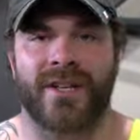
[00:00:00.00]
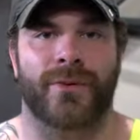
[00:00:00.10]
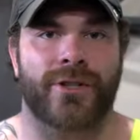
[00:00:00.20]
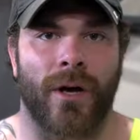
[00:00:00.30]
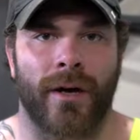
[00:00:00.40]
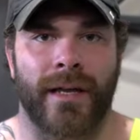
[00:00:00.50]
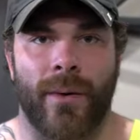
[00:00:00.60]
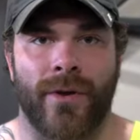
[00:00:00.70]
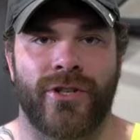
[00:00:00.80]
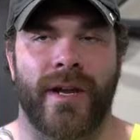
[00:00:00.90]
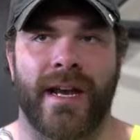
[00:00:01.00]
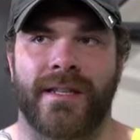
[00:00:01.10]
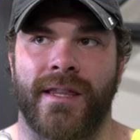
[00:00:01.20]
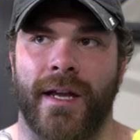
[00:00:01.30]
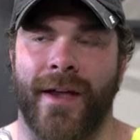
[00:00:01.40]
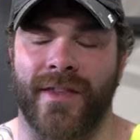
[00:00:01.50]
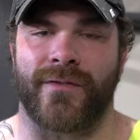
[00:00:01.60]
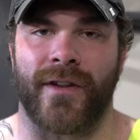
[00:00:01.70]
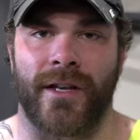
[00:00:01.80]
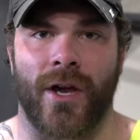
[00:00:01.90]
as we're talking, I want you guys to think about
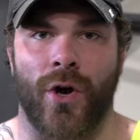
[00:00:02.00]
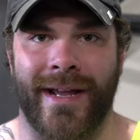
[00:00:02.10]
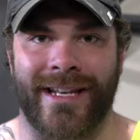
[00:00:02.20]
this video